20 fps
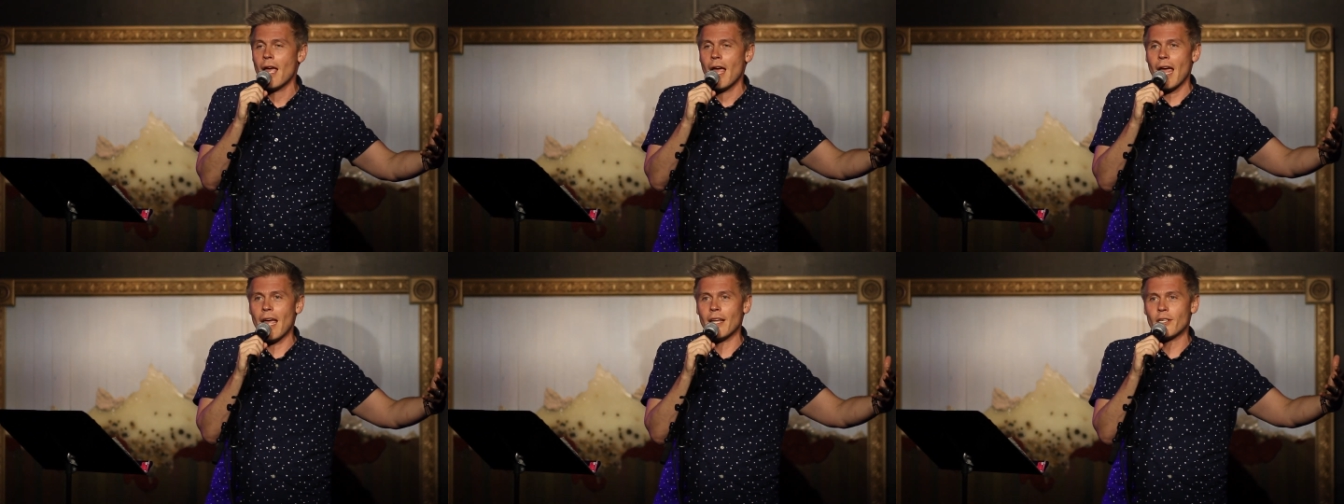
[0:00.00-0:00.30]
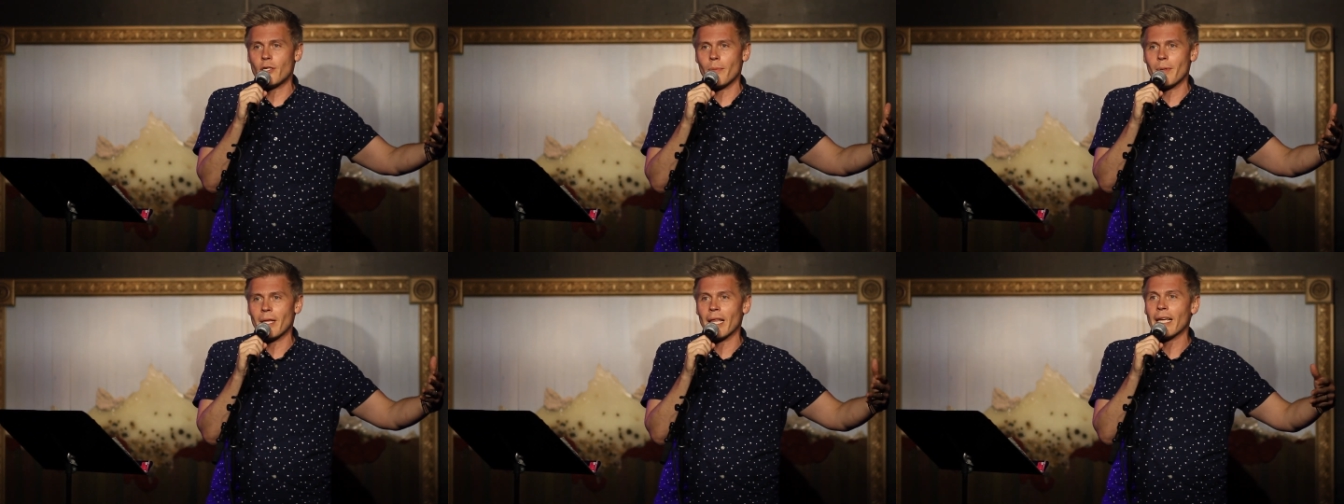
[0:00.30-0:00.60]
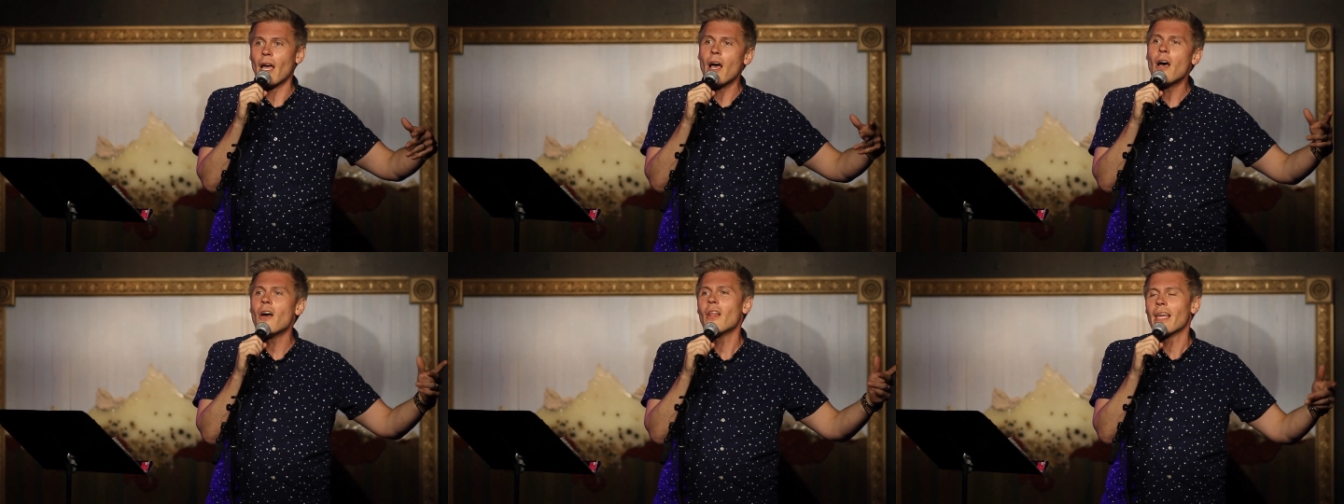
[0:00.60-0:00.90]
and she'd be
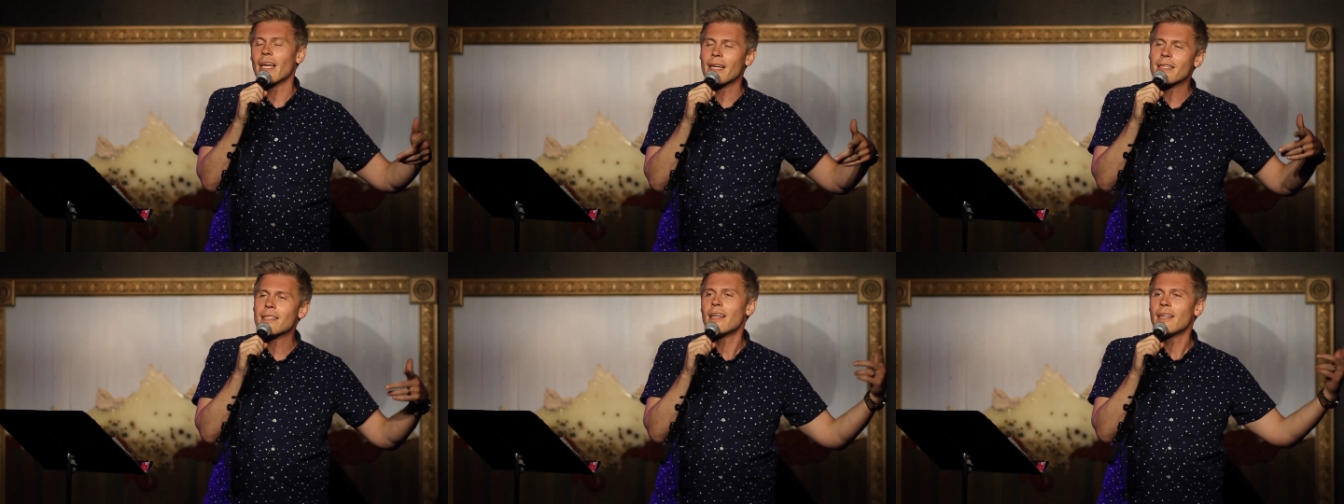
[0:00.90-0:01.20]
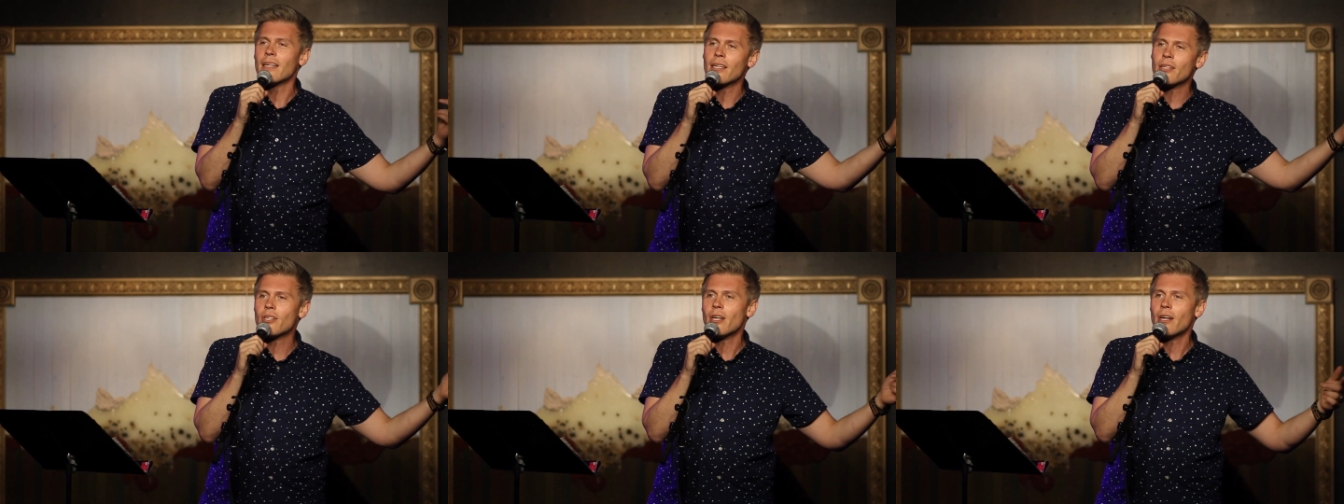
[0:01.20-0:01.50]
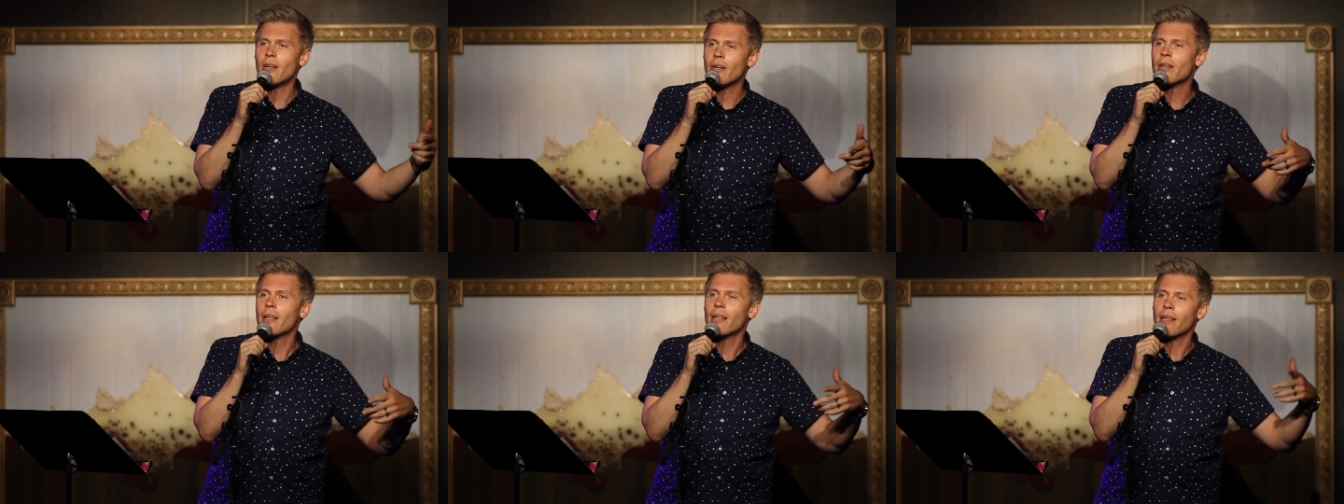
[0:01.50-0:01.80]
like, "Oh, like Sonny and
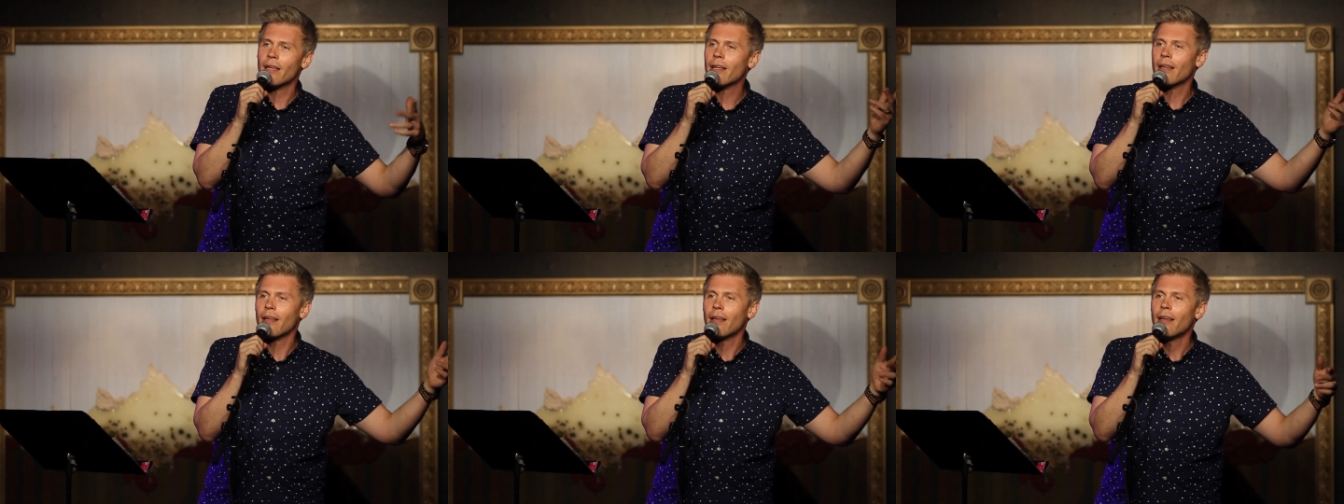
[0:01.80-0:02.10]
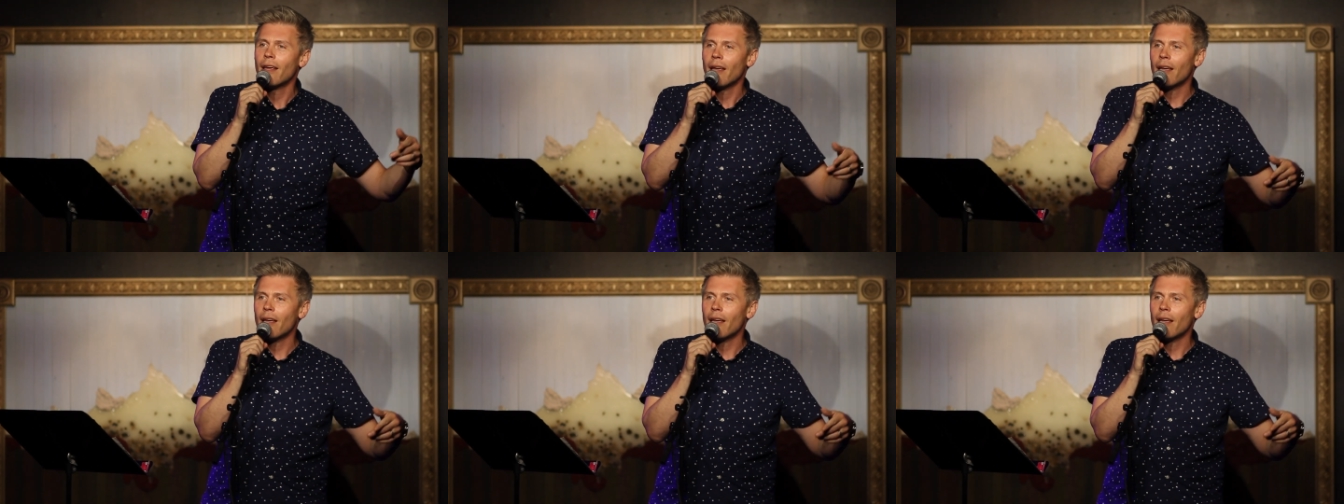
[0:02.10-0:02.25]
Cher,